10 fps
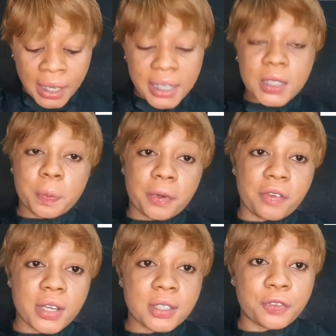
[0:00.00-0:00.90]
It
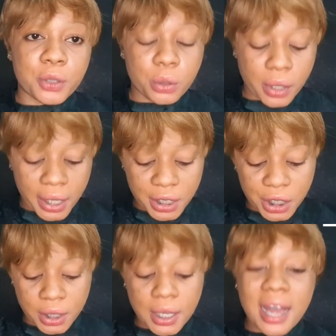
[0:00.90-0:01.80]
prevents photo
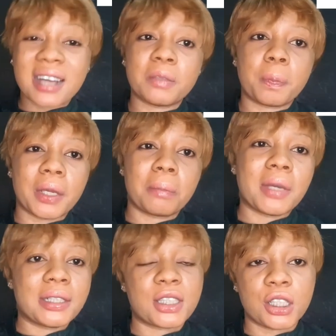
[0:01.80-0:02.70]
aging and
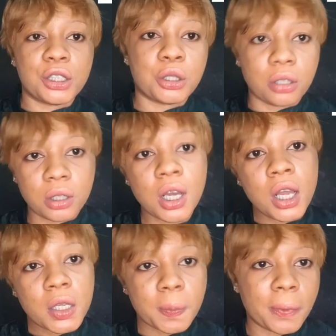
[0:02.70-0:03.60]
pigmentation
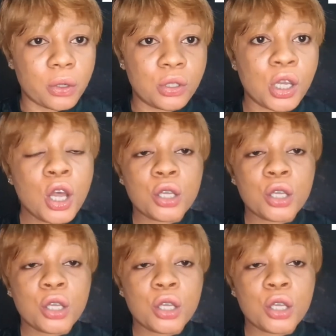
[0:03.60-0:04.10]
spots.